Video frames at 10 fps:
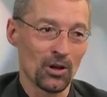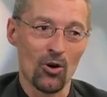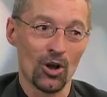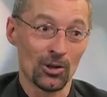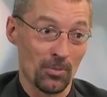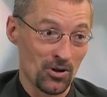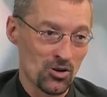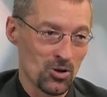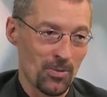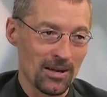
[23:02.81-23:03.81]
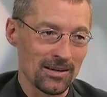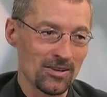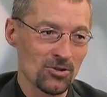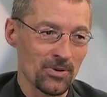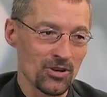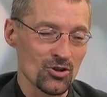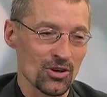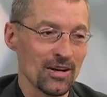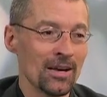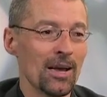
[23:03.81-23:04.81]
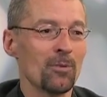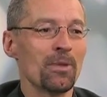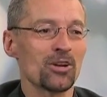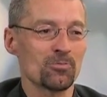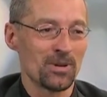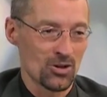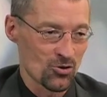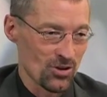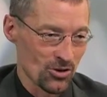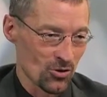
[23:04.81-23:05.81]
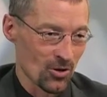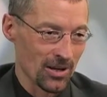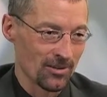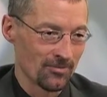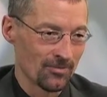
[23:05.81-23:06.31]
called to participate in his ministry, it makes ministry a joy.